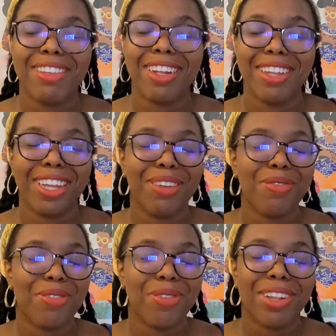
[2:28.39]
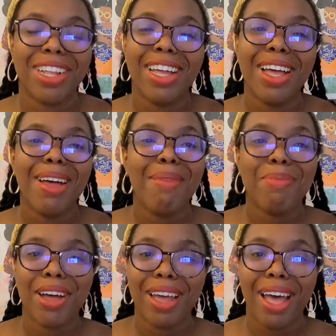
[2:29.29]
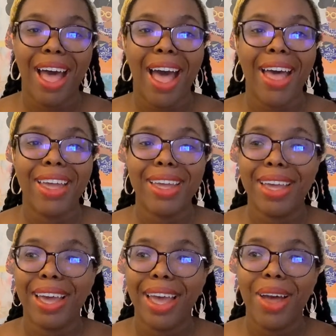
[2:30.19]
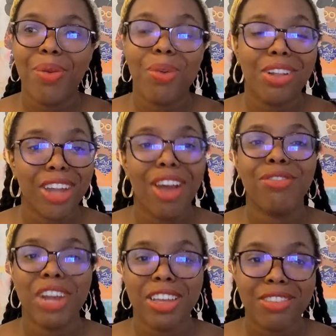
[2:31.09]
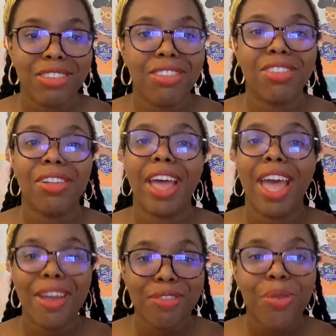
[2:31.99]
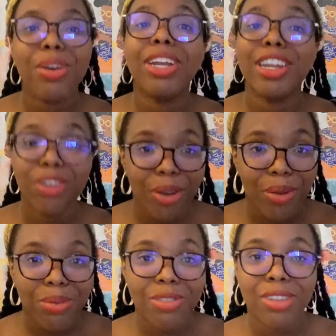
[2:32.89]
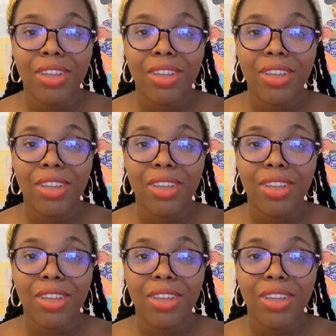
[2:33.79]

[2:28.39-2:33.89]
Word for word: I looked like a fool, but I will not rest until everyone I know's,